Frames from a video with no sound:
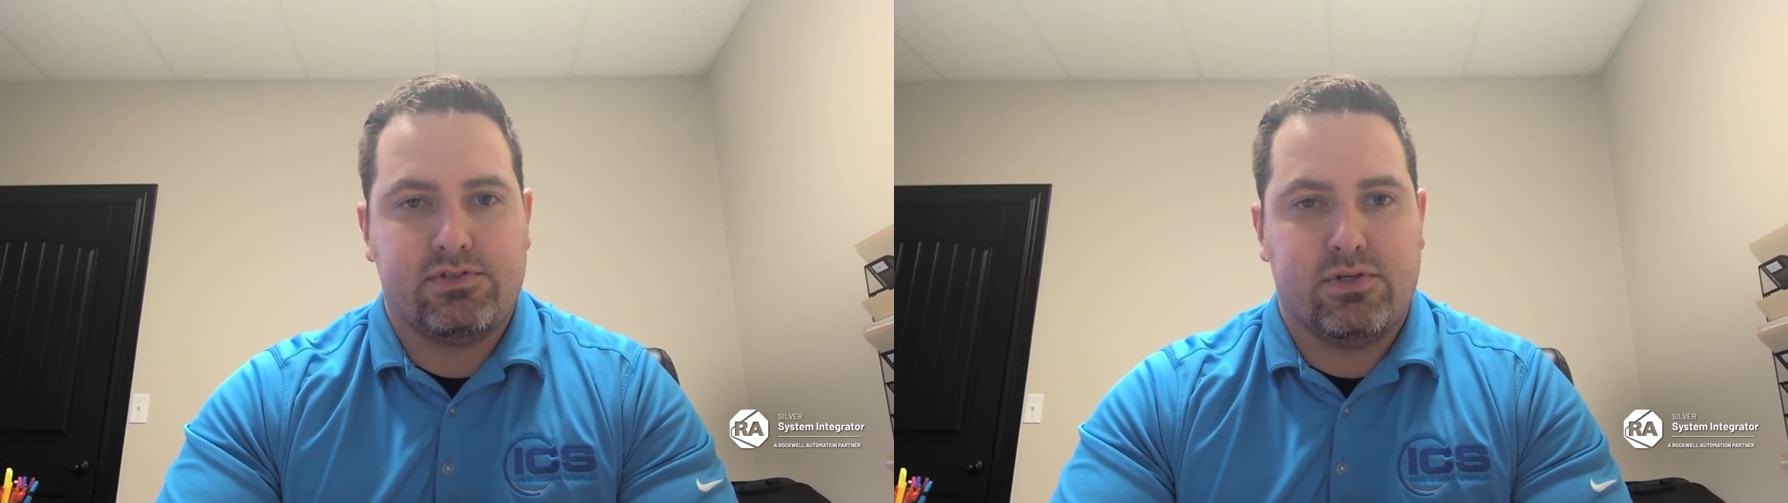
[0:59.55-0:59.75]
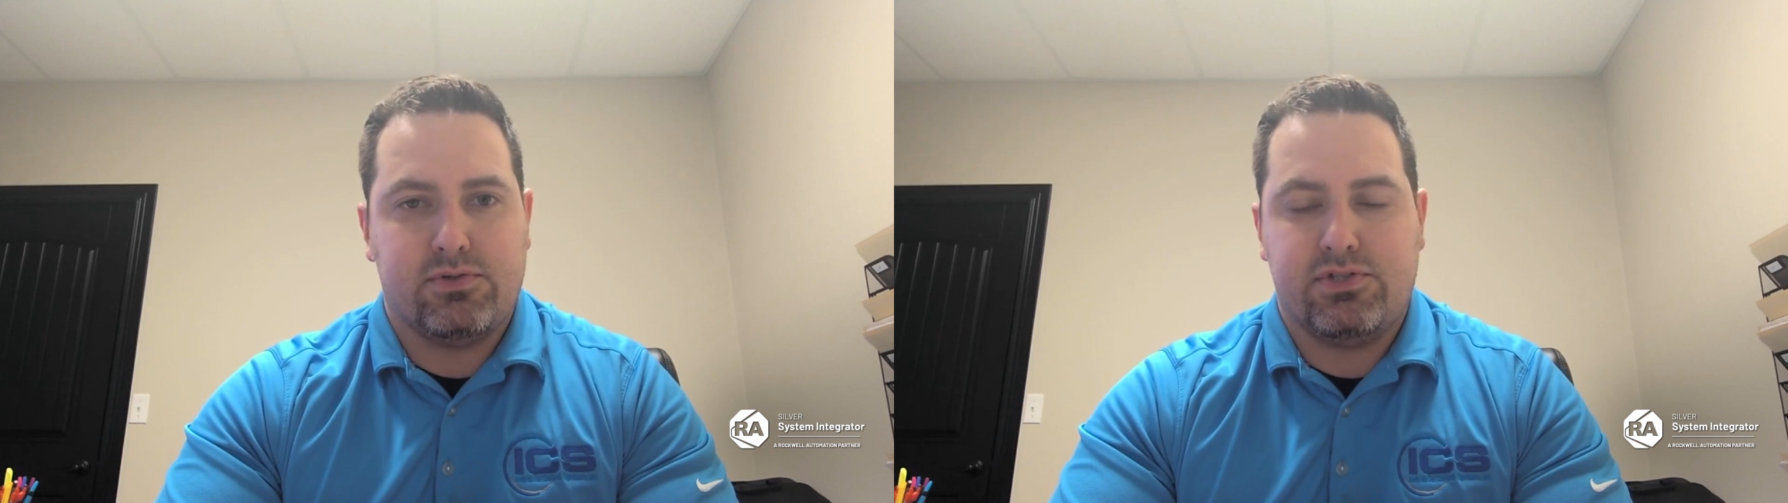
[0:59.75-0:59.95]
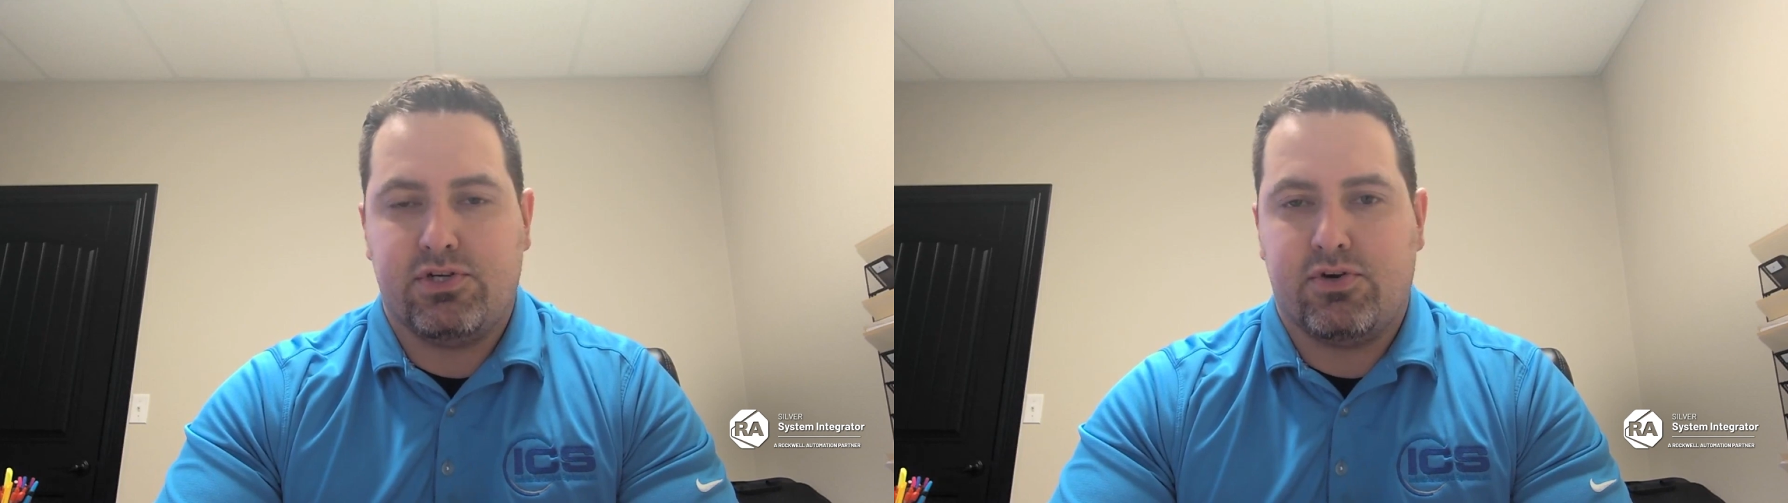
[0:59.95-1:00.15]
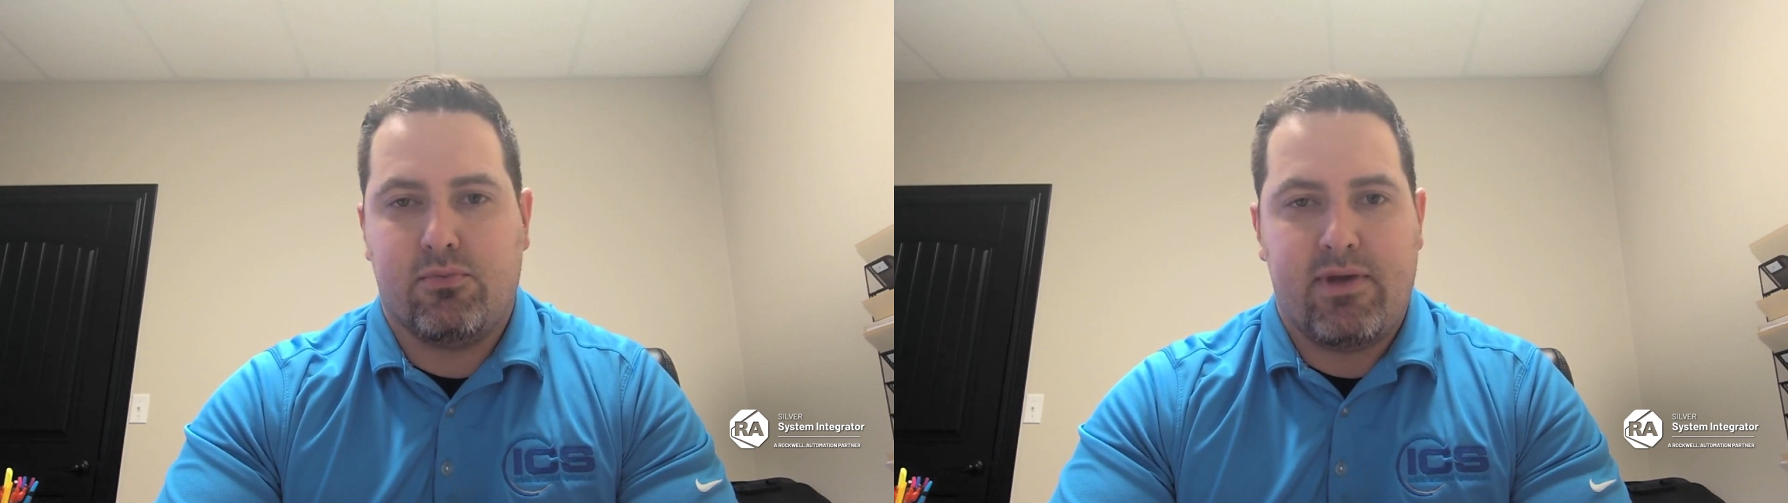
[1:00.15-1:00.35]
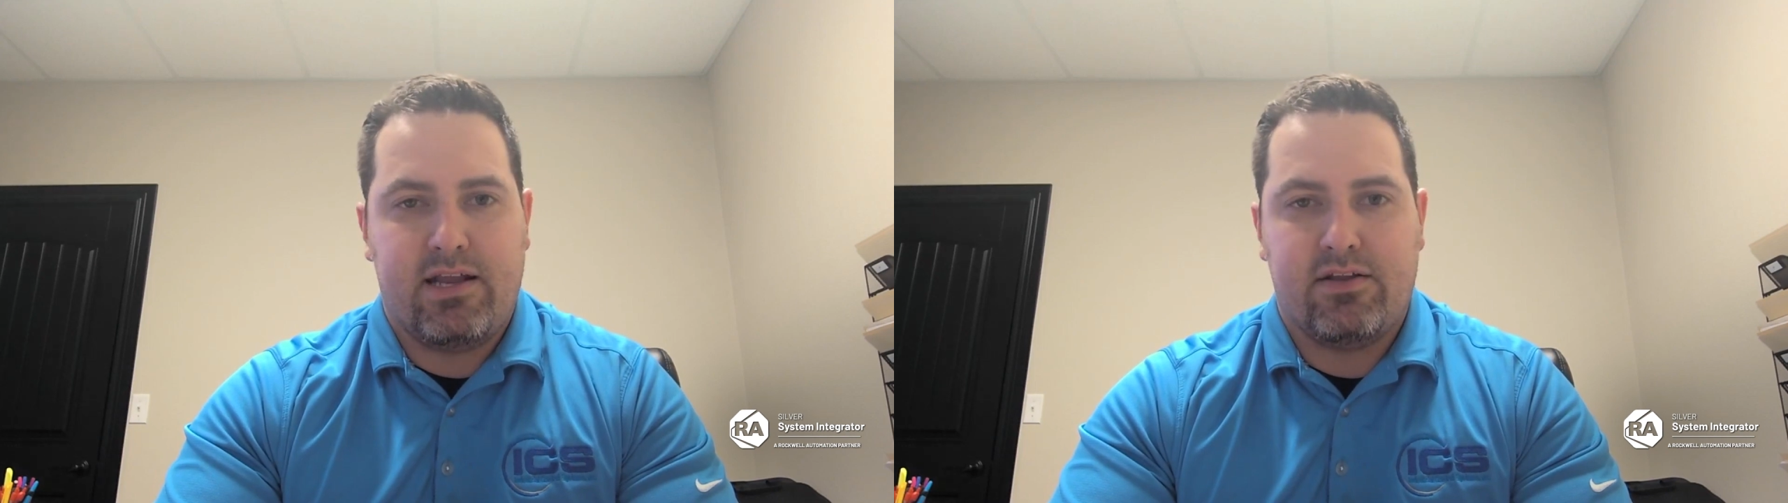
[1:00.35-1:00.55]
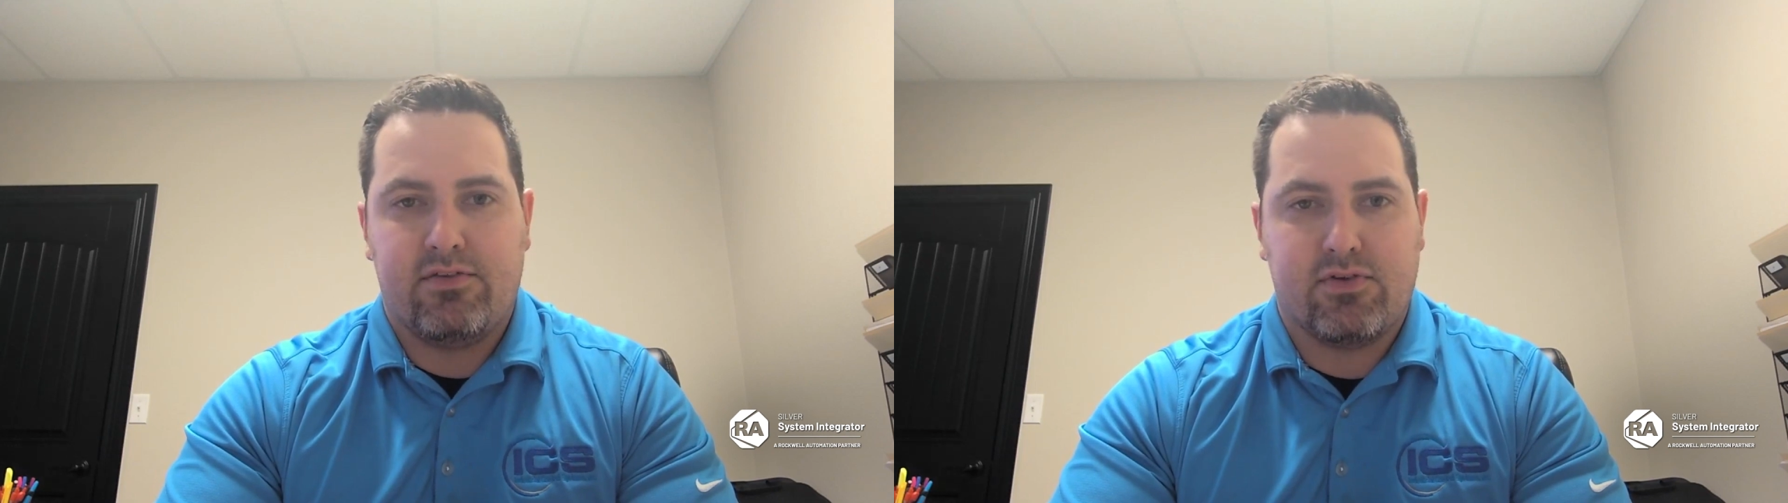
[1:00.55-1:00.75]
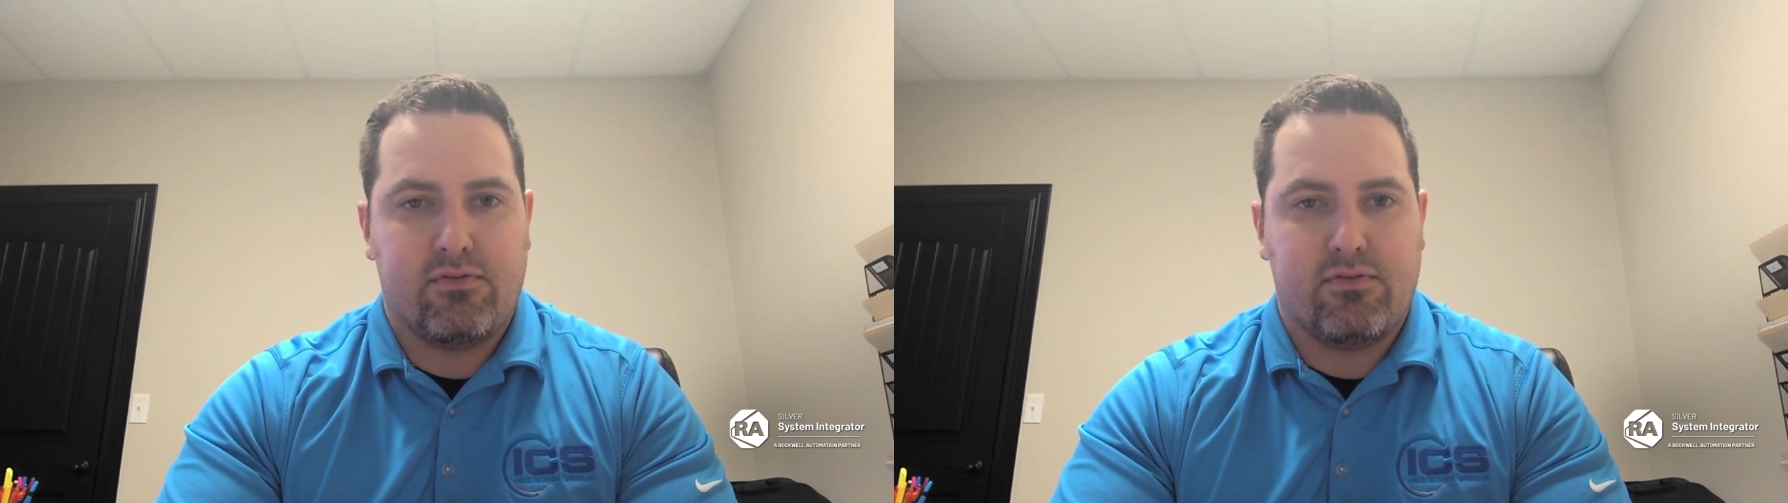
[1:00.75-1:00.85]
so general maintenance